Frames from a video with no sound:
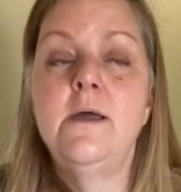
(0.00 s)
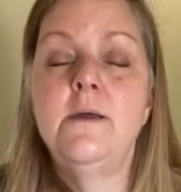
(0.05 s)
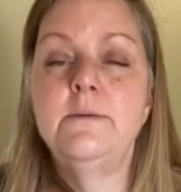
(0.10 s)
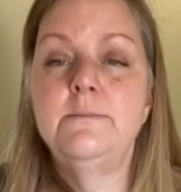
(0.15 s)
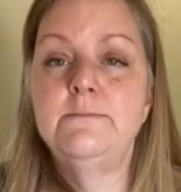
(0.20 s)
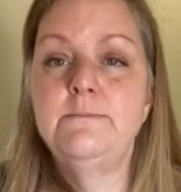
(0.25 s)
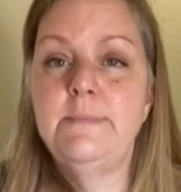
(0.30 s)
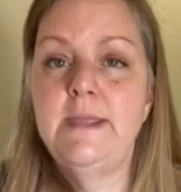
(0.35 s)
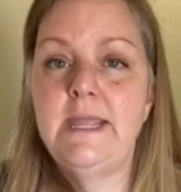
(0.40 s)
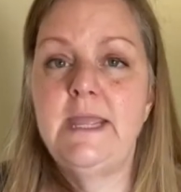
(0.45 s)

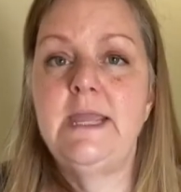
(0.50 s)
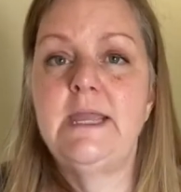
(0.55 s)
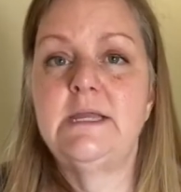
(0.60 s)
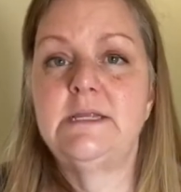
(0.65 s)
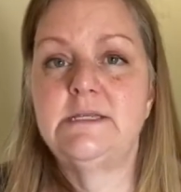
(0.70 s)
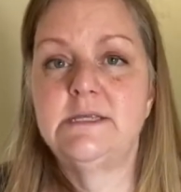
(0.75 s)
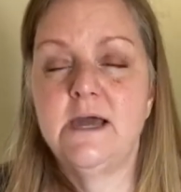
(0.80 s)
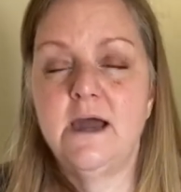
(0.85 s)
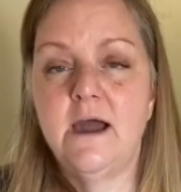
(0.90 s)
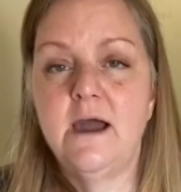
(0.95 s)
make
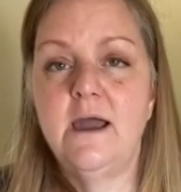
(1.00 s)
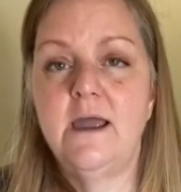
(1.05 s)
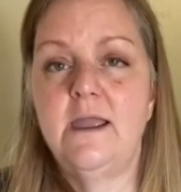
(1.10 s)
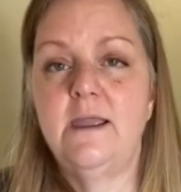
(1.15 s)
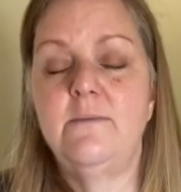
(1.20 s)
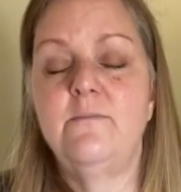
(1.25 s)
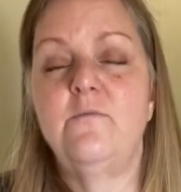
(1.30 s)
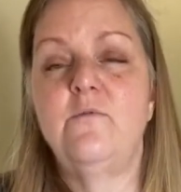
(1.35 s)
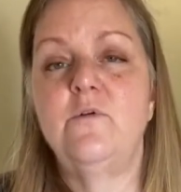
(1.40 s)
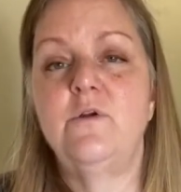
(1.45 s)

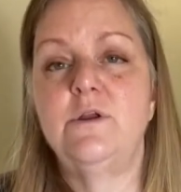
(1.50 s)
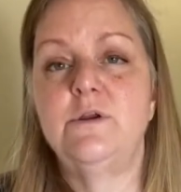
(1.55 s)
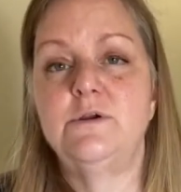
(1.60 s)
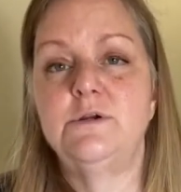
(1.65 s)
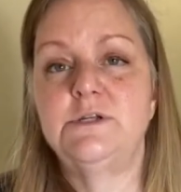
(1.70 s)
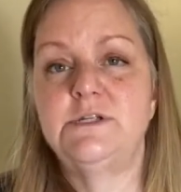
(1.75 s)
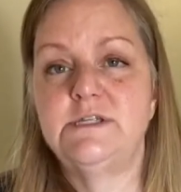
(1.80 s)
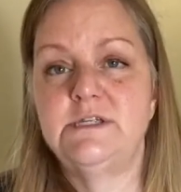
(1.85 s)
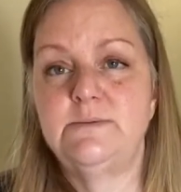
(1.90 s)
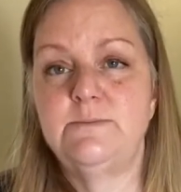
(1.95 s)
time for your
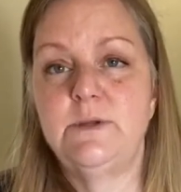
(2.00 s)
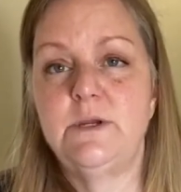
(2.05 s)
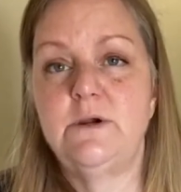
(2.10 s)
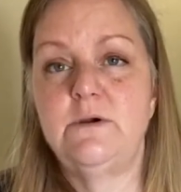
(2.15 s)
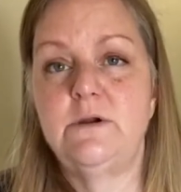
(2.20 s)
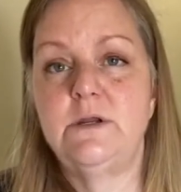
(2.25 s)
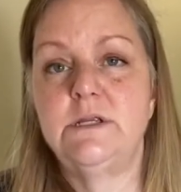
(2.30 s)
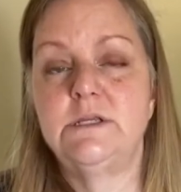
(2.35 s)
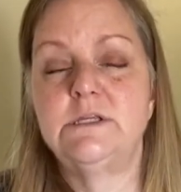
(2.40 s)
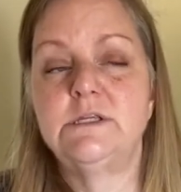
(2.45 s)

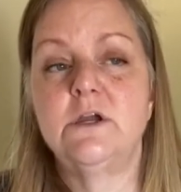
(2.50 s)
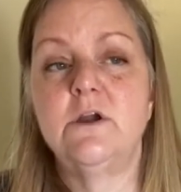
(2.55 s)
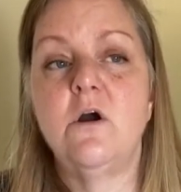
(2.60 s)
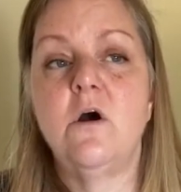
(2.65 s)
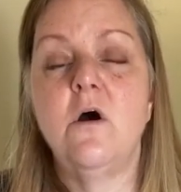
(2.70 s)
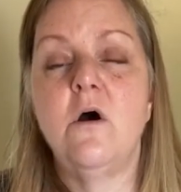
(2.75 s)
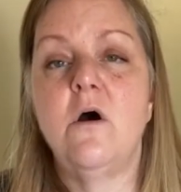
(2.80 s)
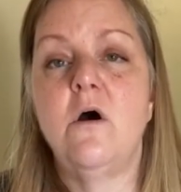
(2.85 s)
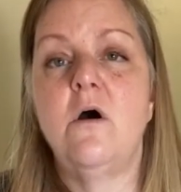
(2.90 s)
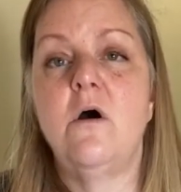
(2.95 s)
spirit to
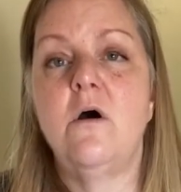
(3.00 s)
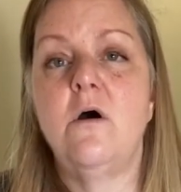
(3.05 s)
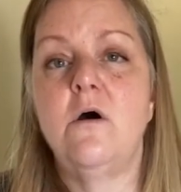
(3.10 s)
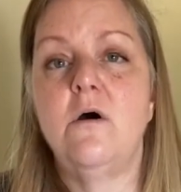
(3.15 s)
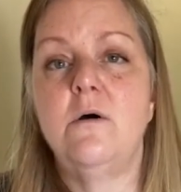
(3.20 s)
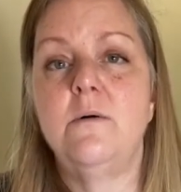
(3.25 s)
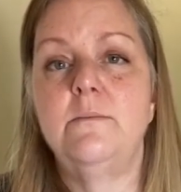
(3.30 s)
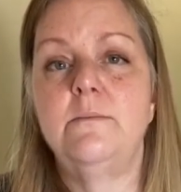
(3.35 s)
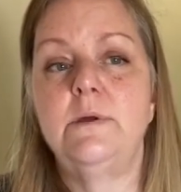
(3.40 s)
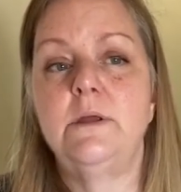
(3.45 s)

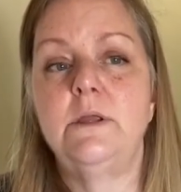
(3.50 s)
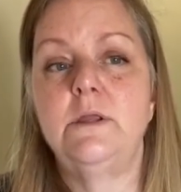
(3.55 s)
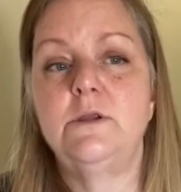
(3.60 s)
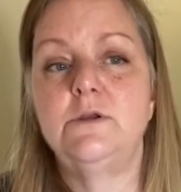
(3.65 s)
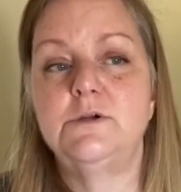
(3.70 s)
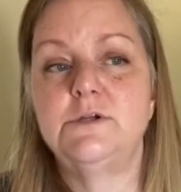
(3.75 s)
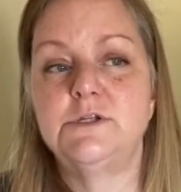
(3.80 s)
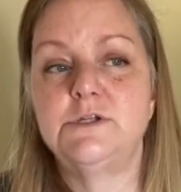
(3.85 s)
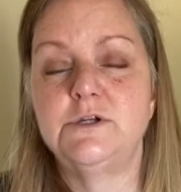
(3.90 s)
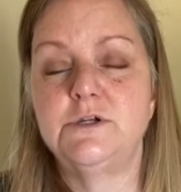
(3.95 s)
calm
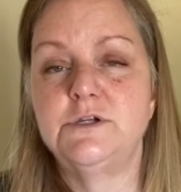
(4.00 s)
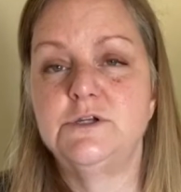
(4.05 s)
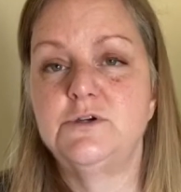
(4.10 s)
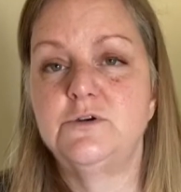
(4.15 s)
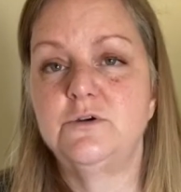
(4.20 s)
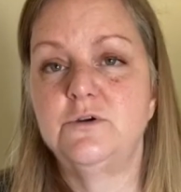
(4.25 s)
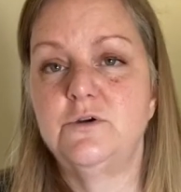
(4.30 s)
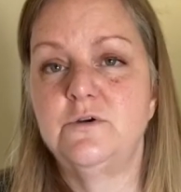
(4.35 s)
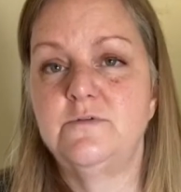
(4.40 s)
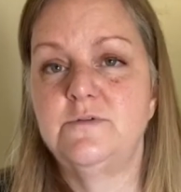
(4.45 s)
your
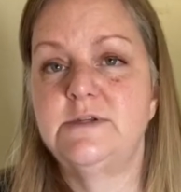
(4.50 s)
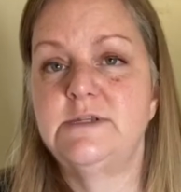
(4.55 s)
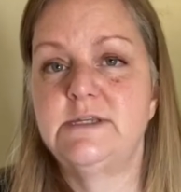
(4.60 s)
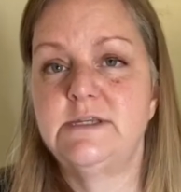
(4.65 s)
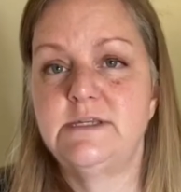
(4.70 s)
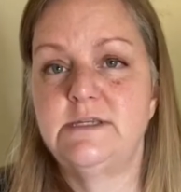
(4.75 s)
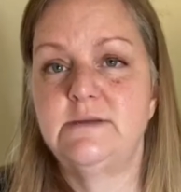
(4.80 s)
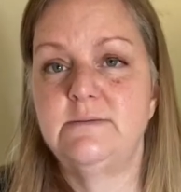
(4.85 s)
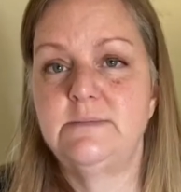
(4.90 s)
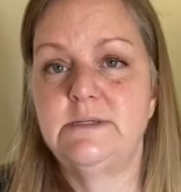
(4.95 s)
central nervous
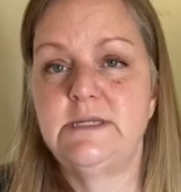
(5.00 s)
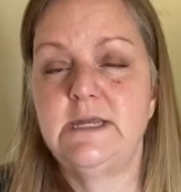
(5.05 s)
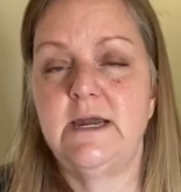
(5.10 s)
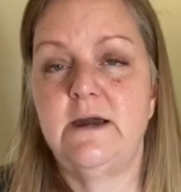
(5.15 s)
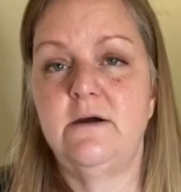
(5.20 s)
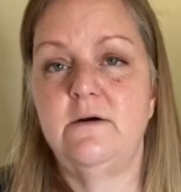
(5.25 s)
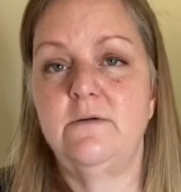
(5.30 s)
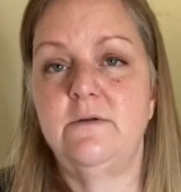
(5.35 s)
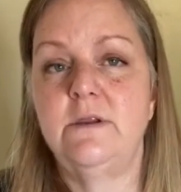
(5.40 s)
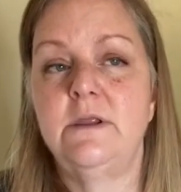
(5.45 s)
system
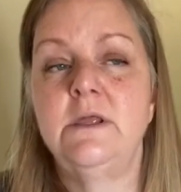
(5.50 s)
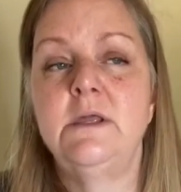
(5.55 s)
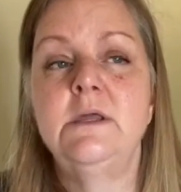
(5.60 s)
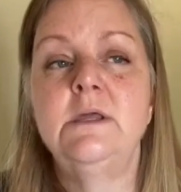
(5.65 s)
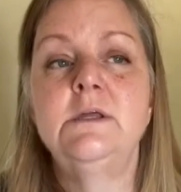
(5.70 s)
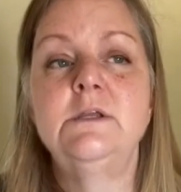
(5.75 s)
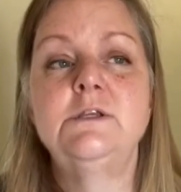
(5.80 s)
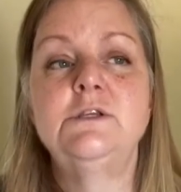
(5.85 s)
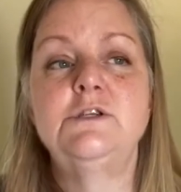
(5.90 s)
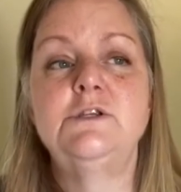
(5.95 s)
down,
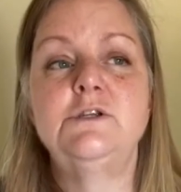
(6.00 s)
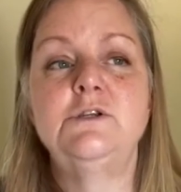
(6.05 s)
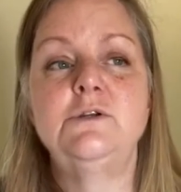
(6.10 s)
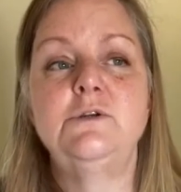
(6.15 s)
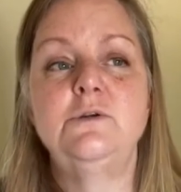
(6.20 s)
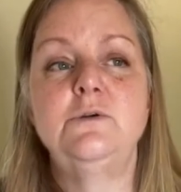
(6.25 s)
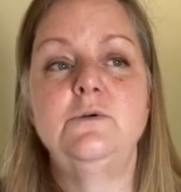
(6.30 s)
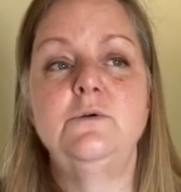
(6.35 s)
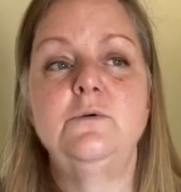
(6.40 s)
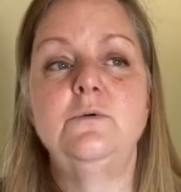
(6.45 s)

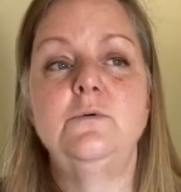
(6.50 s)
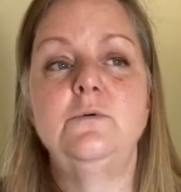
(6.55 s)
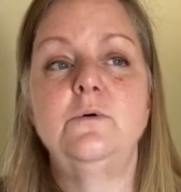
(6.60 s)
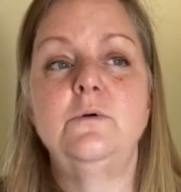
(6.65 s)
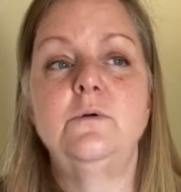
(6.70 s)
to